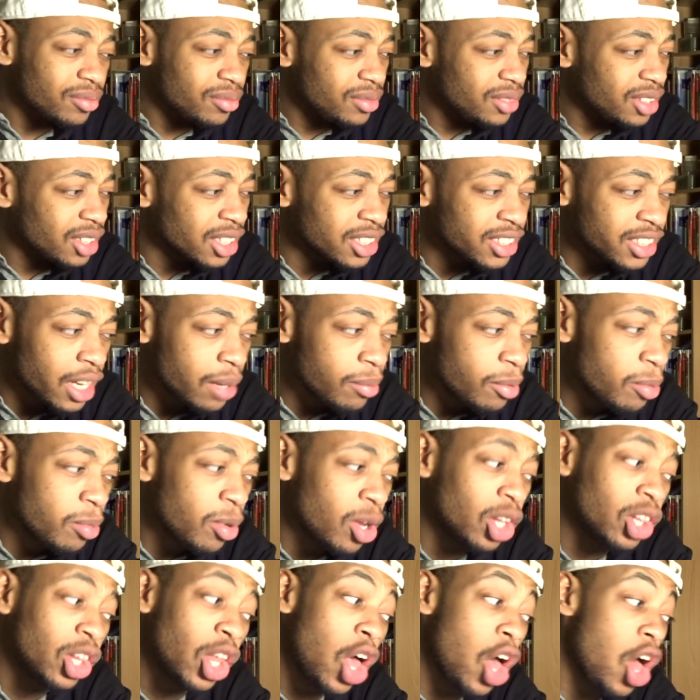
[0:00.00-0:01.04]
because I remember
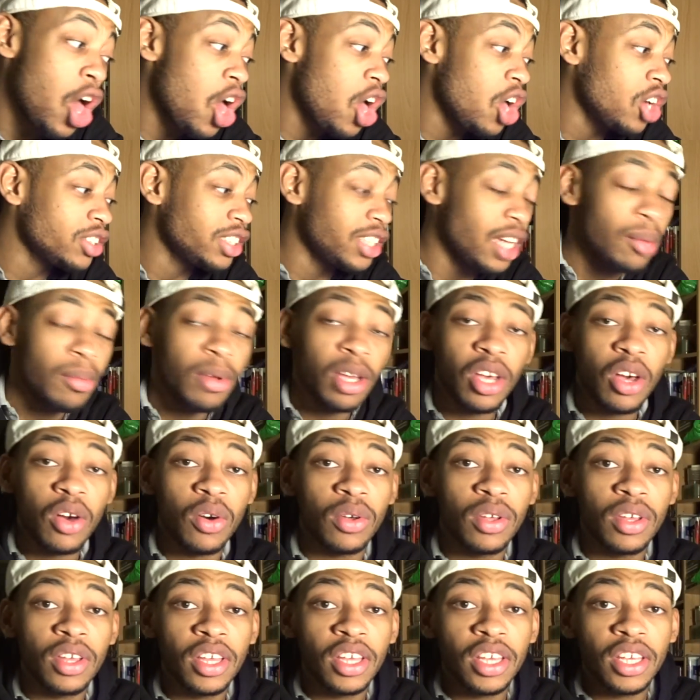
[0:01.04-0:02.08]
a long time ago,